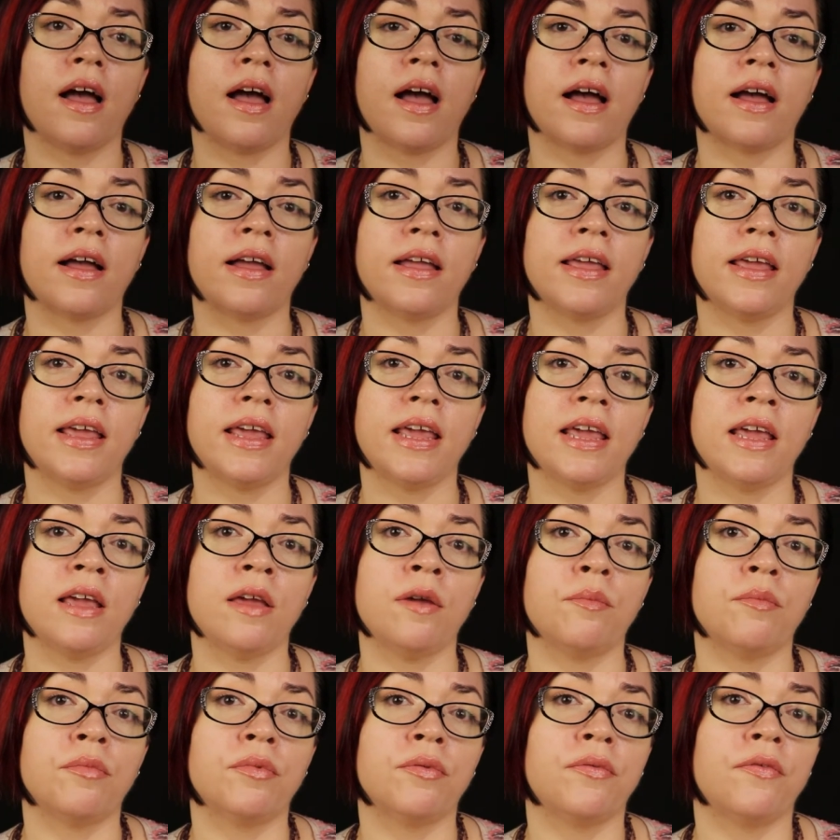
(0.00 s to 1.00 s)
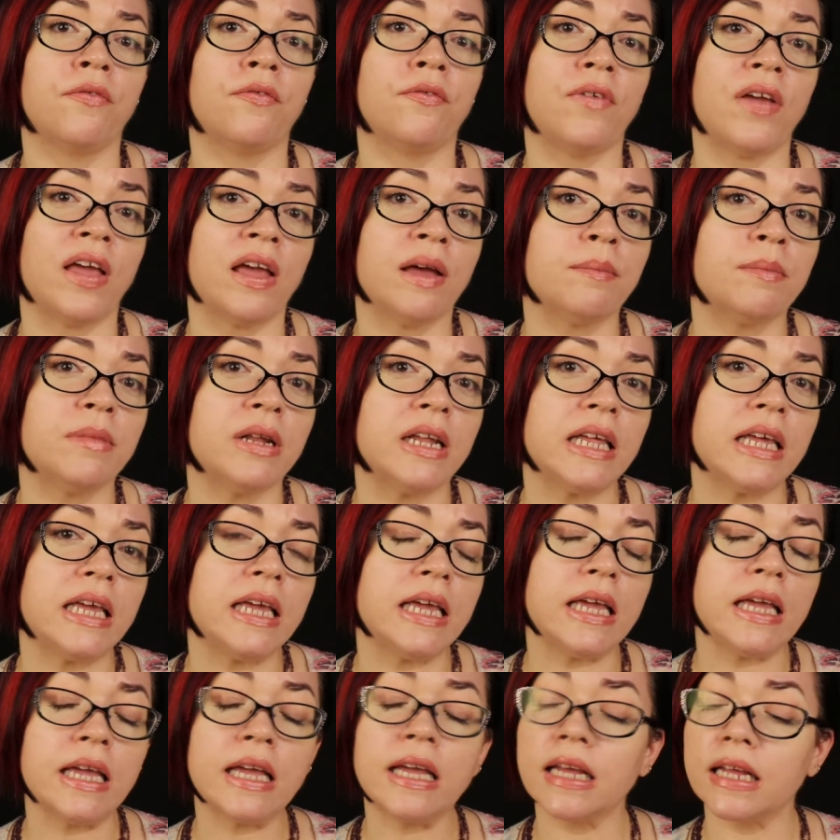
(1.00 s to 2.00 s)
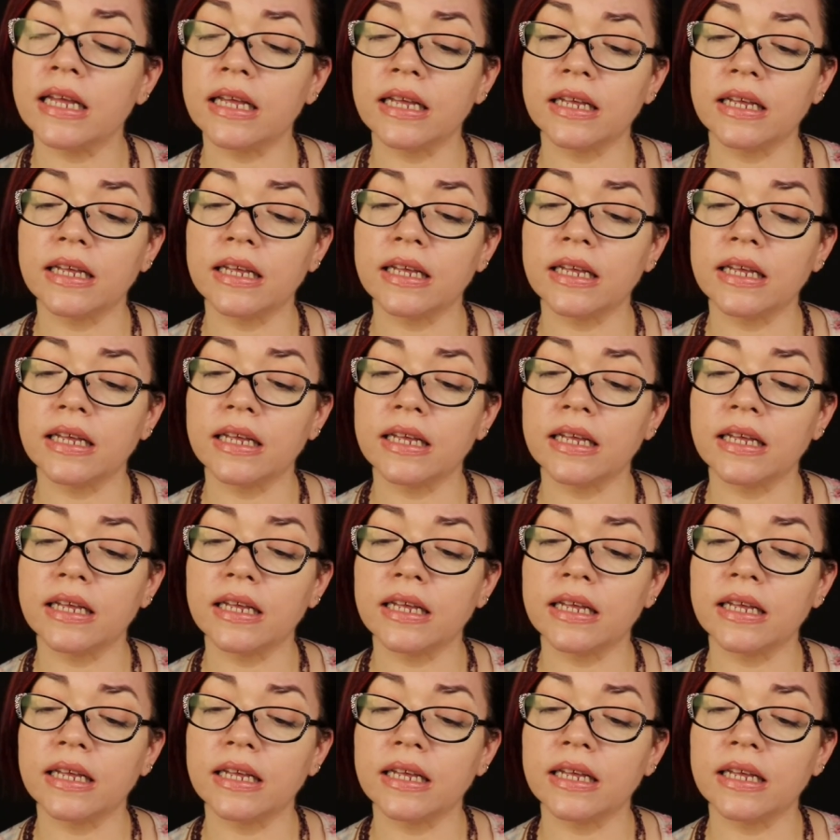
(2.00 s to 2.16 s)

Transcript: I keep family